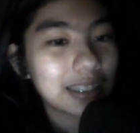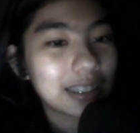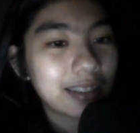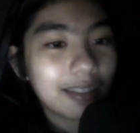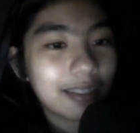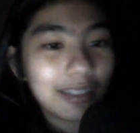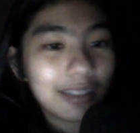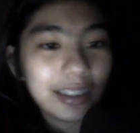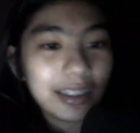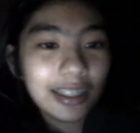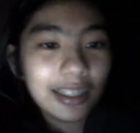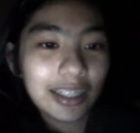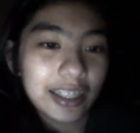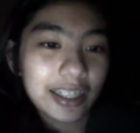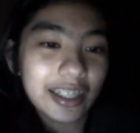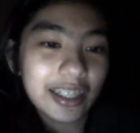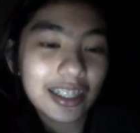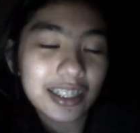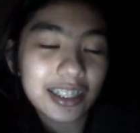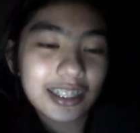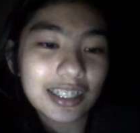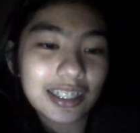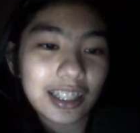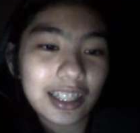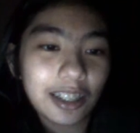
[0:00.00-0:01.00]
3
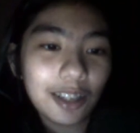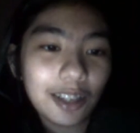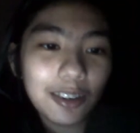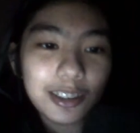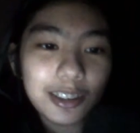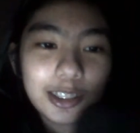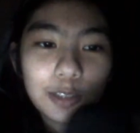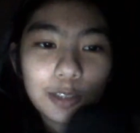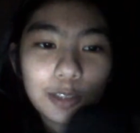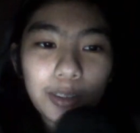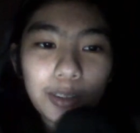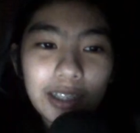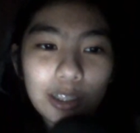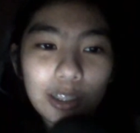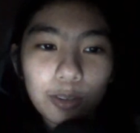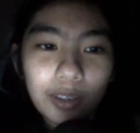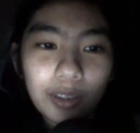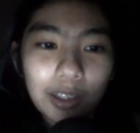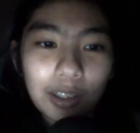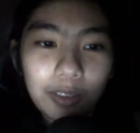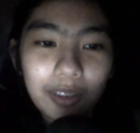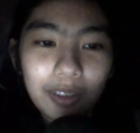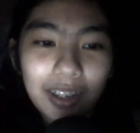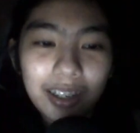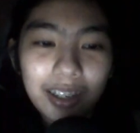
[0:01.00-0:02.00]
years. Hello, it's
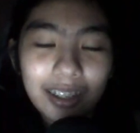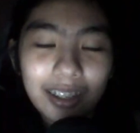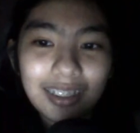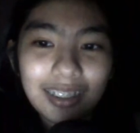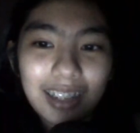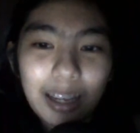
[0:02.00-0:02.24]
2021.